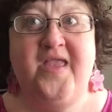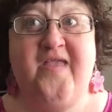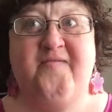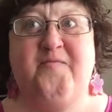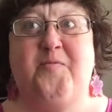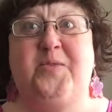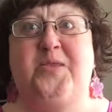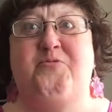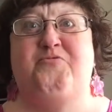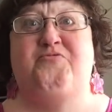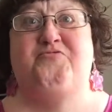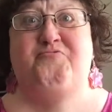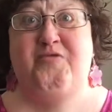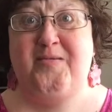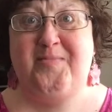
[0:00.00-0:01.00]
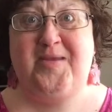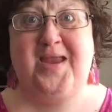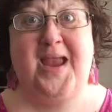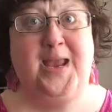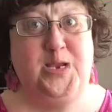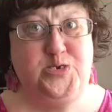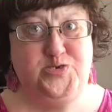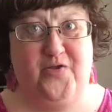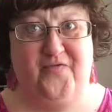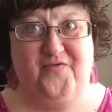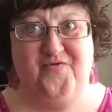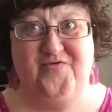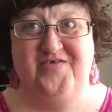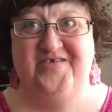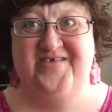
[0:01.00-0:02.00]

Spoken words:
even when they're screaming at each other.